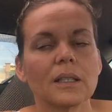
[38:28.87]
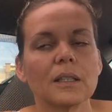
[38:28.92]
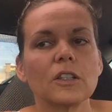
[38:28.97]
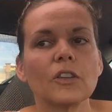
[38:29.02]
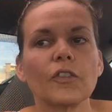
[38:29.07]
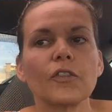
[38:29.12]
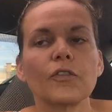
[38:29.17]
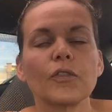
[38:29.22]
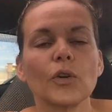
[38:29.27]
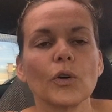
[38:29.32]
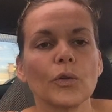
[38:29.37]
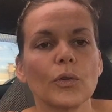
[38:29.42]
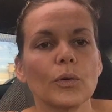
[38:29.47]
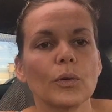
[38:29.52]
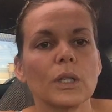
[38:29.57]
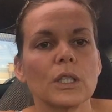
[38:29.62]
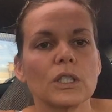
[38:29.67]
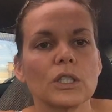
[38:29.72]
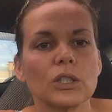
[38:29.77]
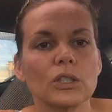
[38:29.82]
the further
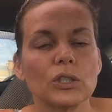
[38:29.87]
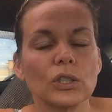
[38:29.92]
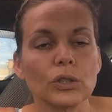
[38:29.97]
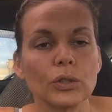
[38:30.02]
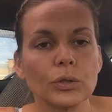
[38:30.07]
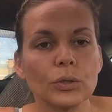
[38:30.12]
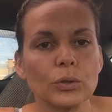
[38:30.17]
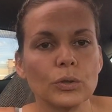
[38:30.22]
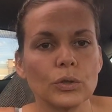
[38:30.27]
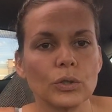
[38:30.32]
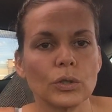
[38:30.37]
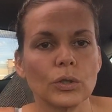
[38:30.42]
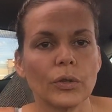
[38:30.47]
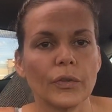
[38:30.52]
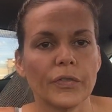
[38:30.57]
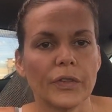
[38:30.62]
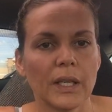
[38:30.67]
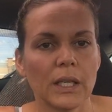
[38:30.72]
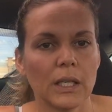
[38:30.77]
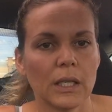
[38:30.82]
into delusional
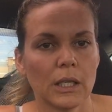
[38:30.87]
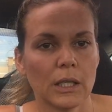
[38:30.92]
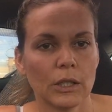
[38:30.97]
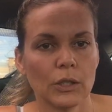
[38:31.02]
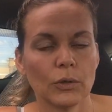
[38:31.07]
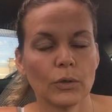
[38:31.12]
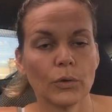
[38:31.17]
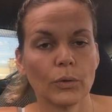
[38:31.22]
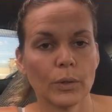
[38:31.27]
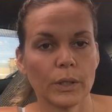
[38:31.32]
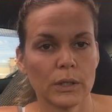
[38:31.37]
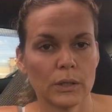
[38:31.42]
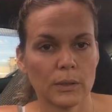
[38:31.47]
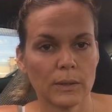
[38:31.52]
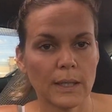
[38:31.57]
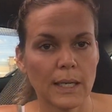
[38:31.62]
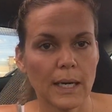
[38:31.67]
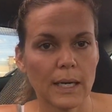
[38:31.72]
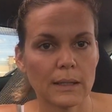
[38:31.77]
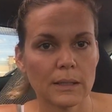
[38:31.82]
thinking you're going to
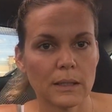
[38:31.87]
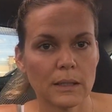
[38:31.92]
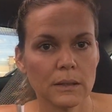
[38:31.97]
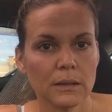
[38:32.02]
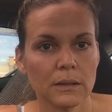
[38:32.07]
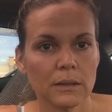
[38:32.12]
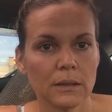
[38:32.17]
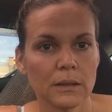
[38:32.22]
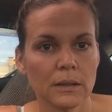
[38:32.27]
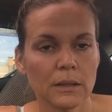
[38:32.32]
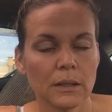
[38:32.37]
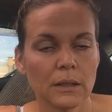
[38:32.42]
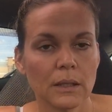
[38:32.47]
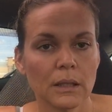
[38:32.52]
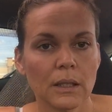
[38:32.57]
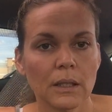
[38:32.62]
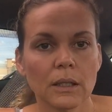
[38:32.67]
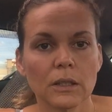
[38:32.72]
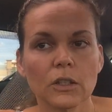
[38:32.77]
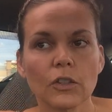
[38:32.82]
get.
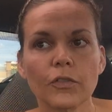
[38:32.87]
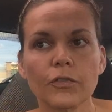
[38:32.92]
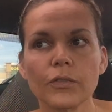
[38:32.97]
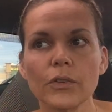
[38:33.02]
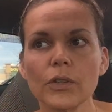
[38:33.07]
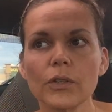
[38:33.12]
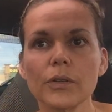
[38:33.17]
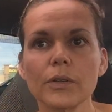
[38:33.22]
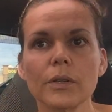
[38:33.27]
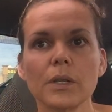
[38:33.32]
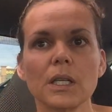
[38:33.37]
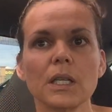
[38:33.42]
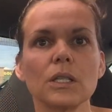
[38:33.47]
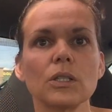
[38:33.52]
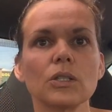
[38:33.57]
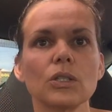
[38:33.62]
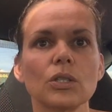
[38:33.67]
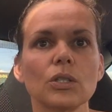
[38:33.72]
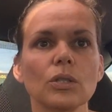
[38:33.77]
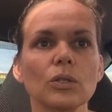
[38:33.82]
The further
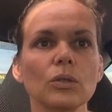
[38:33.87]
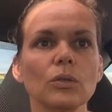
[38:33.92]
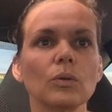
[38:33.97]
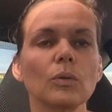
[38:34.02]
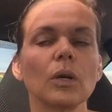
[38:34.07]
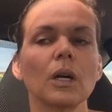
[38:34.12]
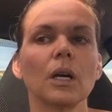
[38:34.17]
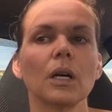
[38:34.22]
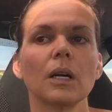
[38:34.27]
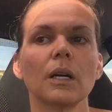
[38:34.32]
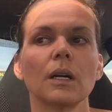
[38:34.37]
into